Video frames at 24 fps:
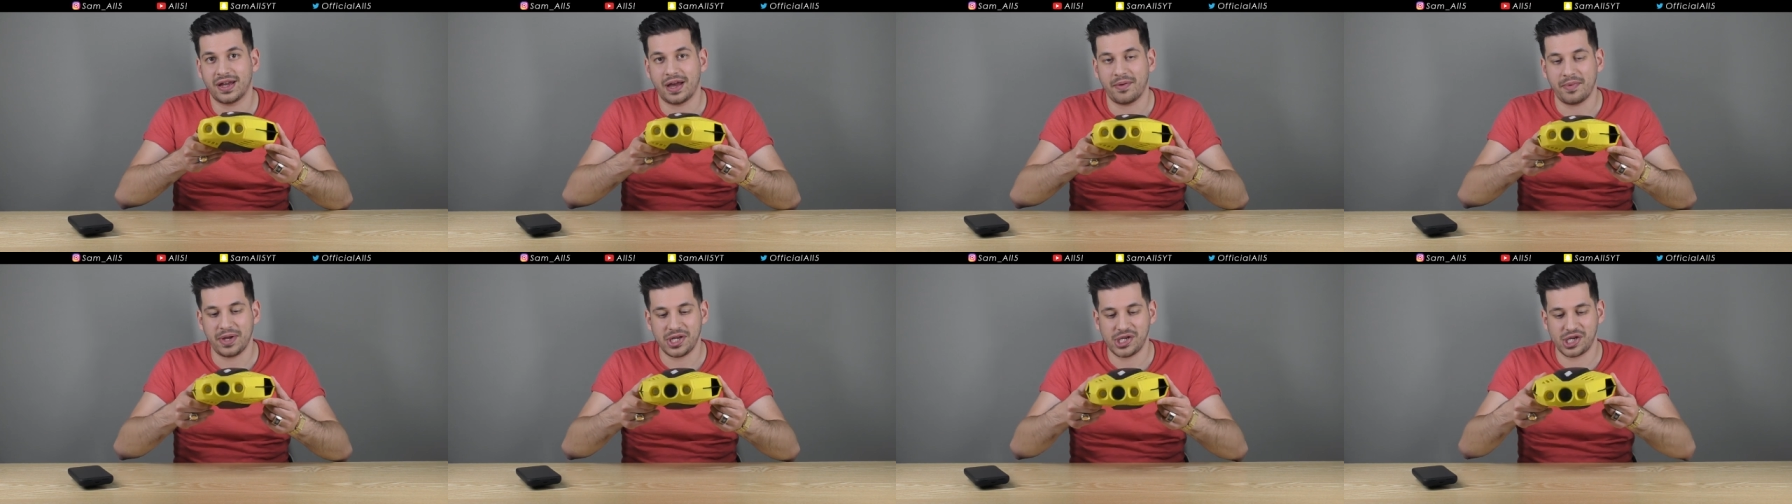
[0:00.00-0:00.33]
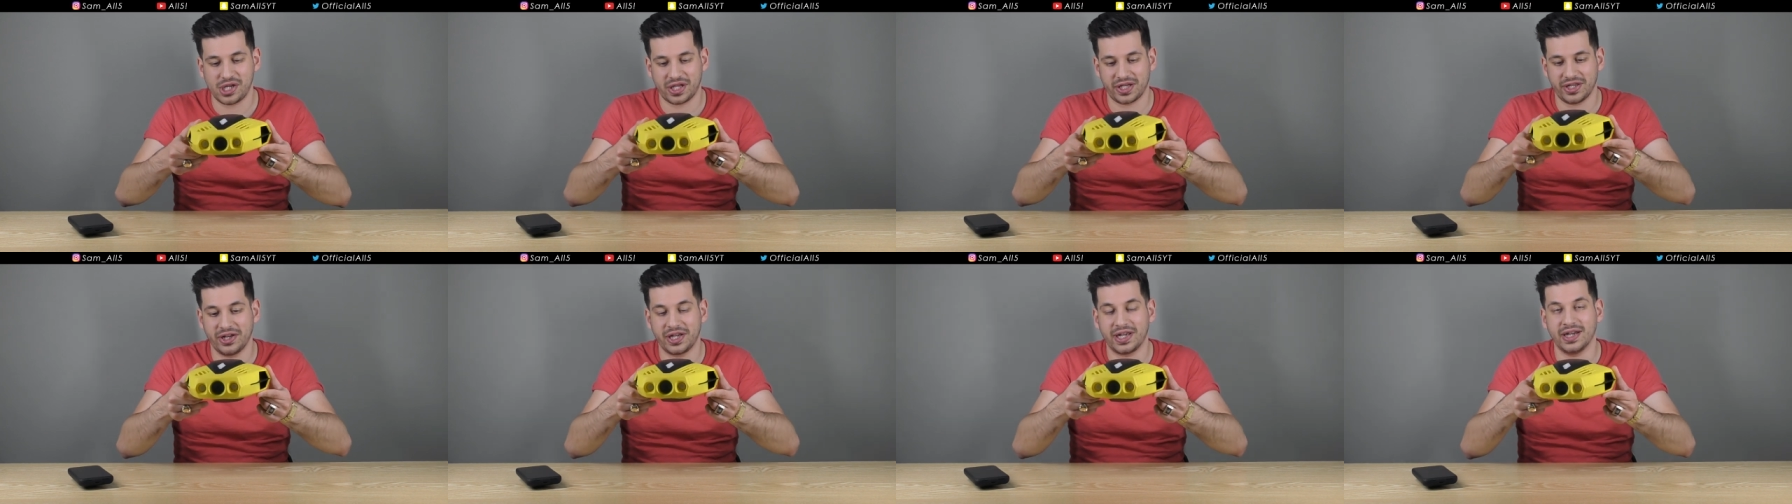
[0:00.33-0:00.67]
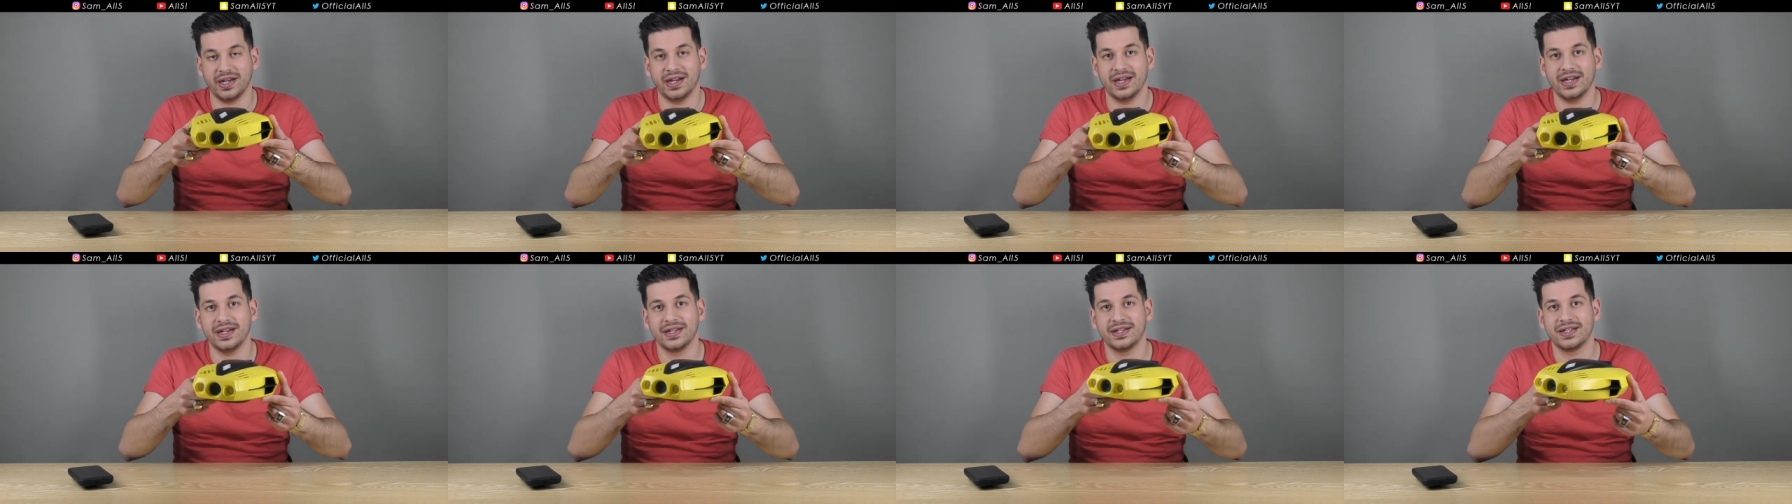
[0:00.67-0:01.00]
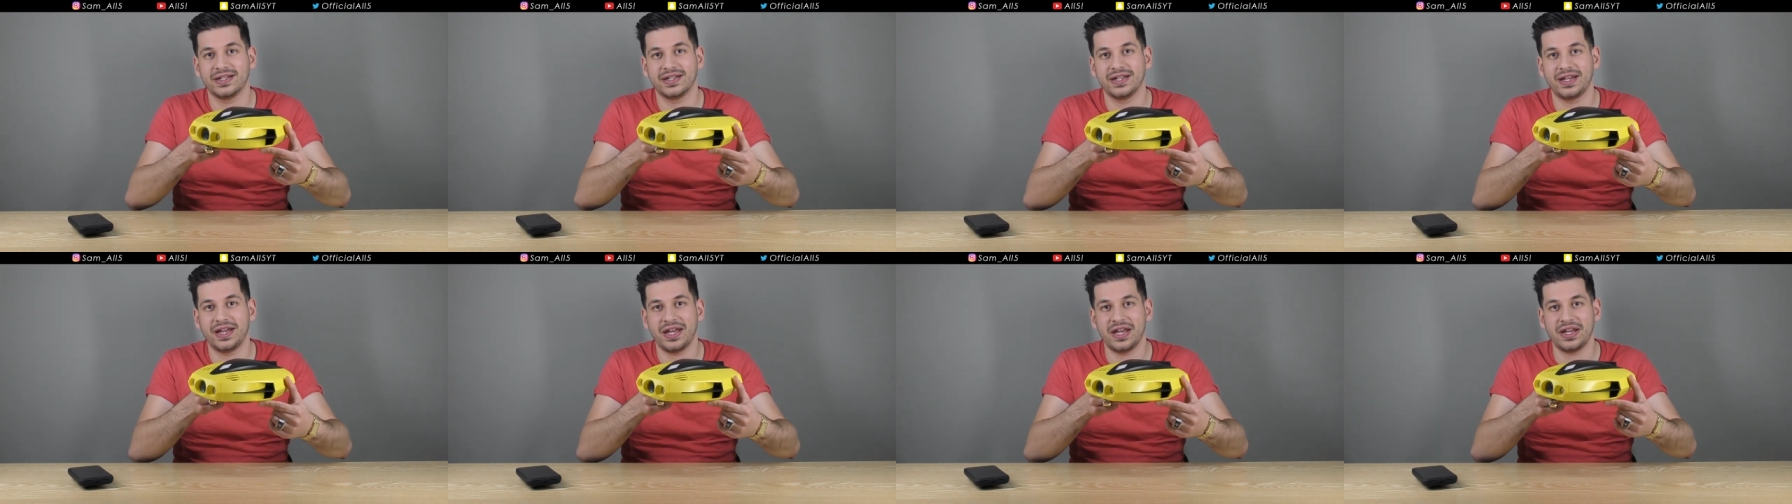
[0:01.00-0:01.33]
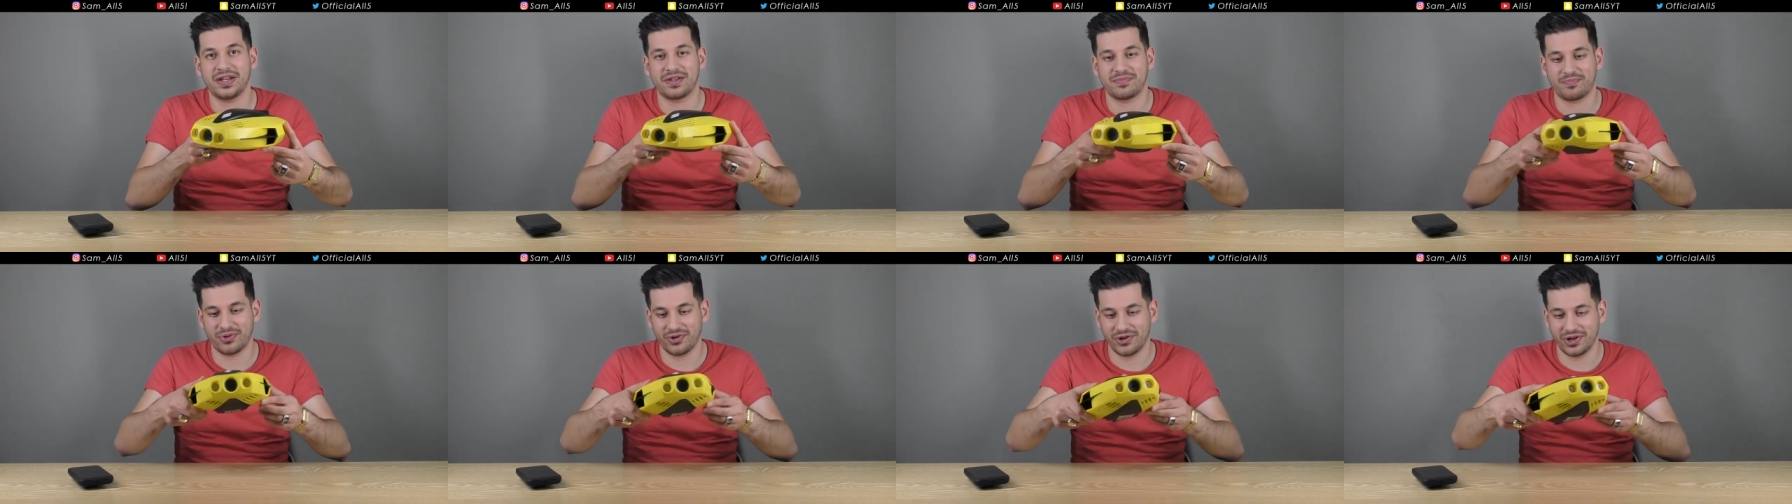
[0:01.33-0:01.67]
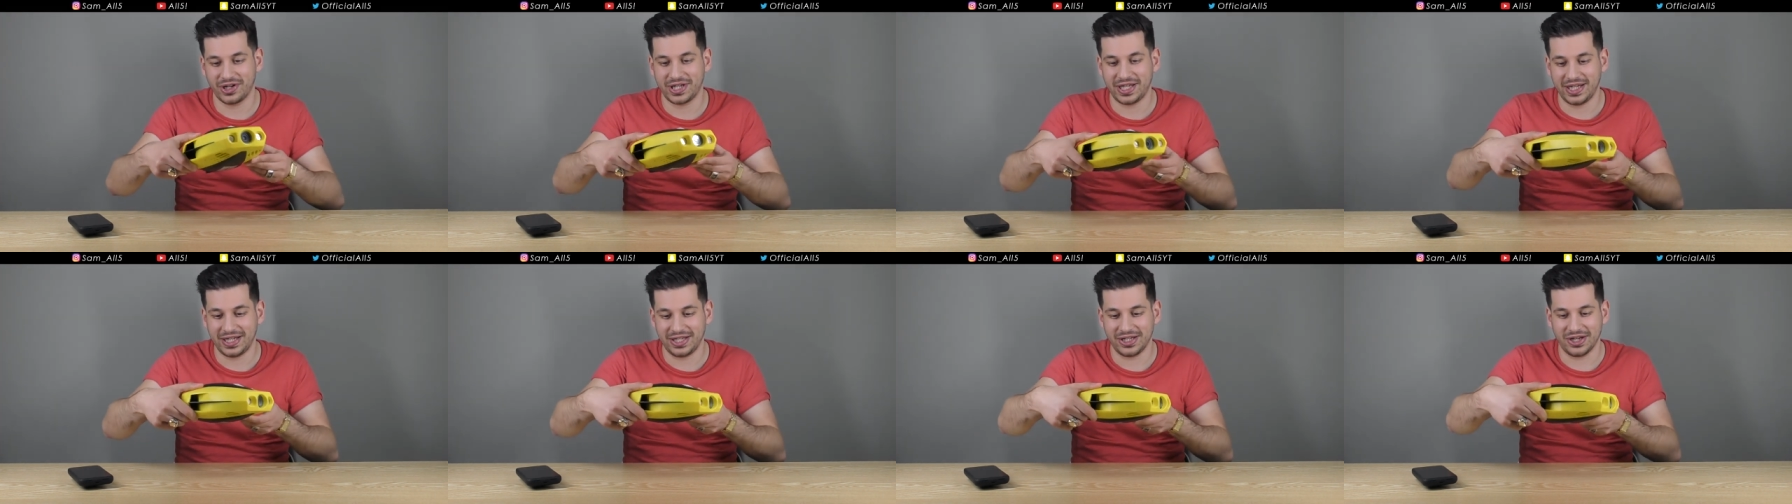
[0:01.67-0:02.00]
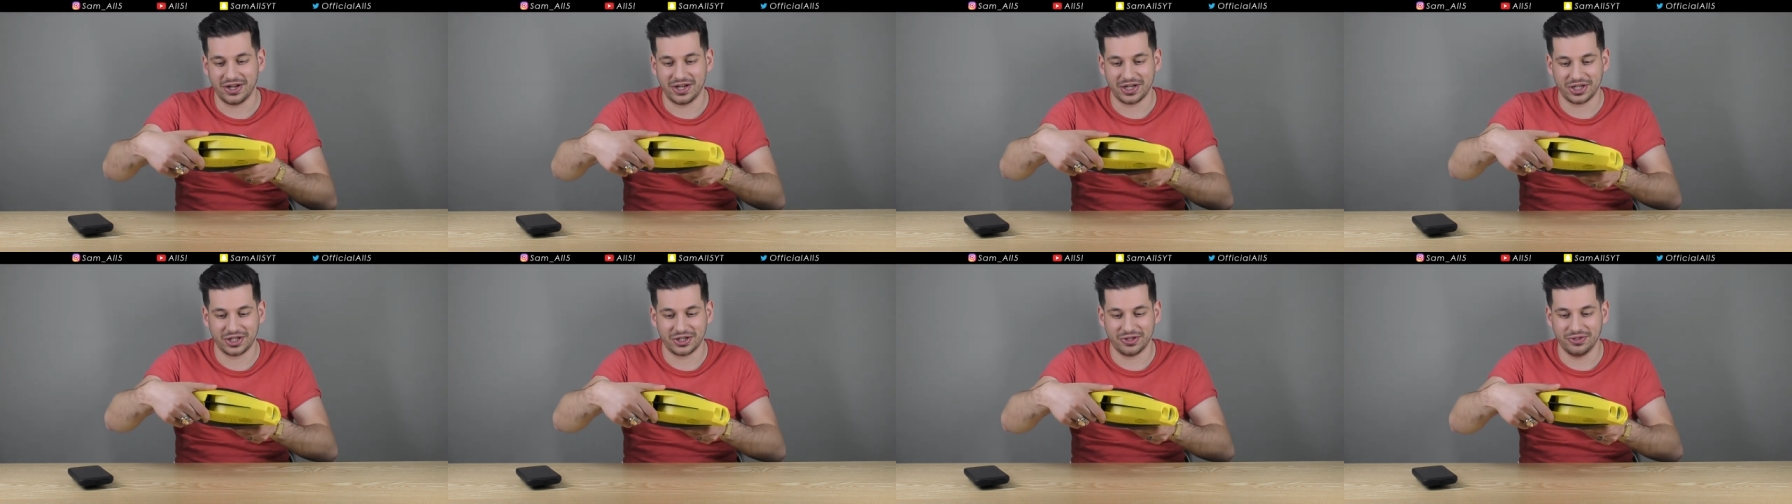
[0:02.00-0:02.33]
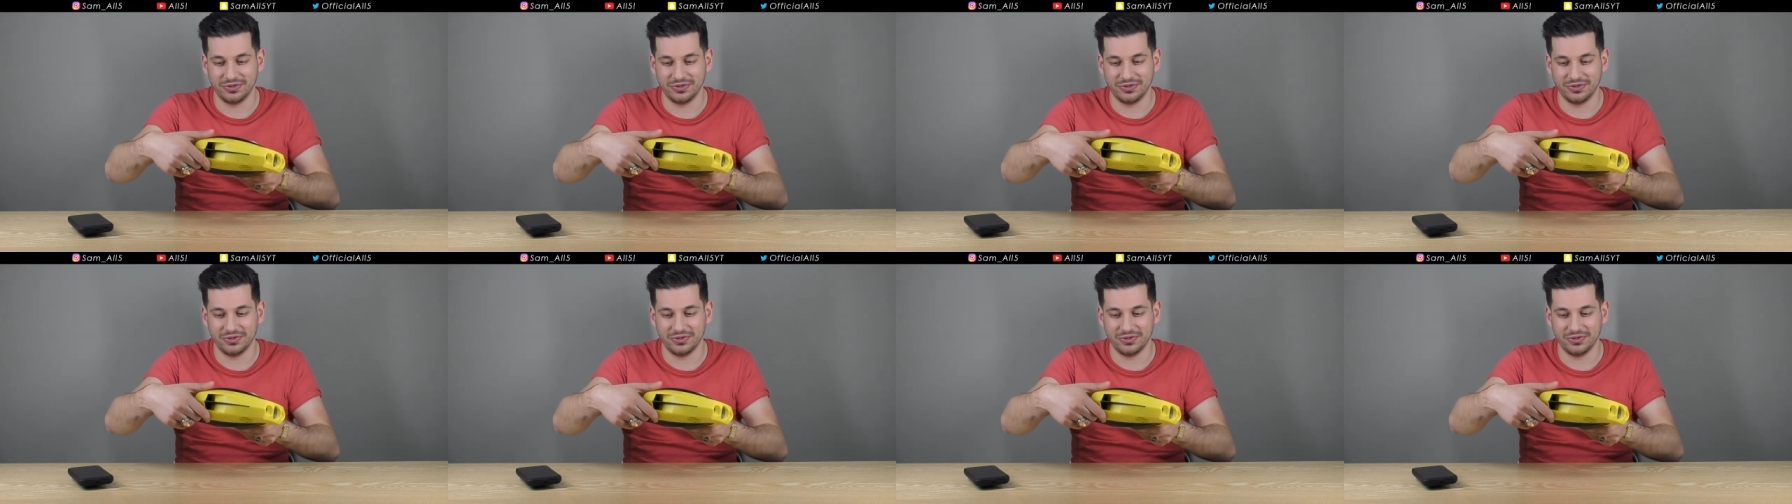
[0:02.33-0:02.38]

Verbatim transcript: I mean, just look at it it's pretty darn